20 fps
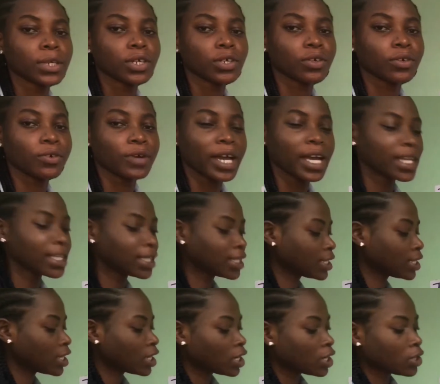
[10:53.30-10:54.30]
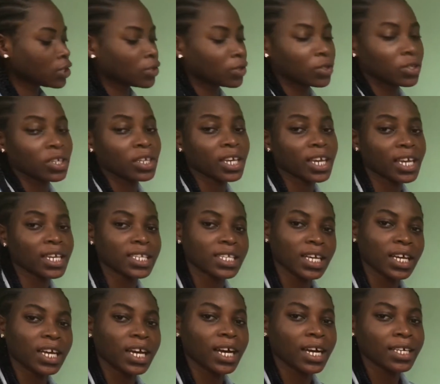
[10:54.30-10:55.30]
Alright, so here is
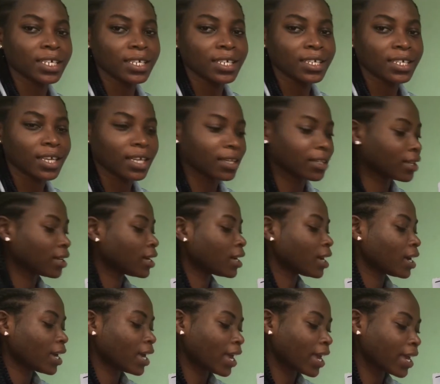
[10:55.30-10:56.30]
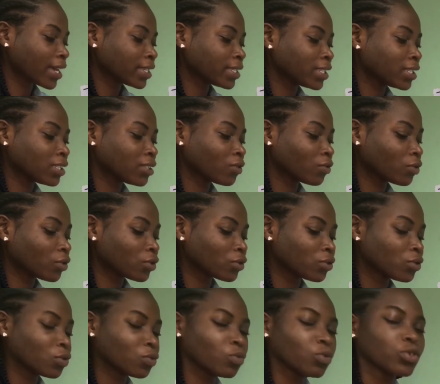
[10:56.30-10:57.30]
our answer. X is
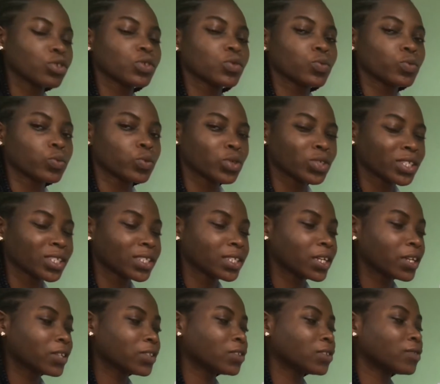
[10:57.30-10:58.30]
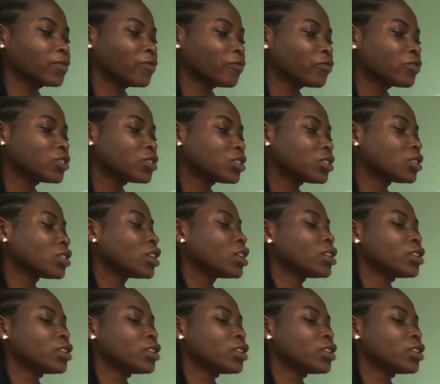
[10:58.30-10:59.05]
equals to what? 1,000 fishes.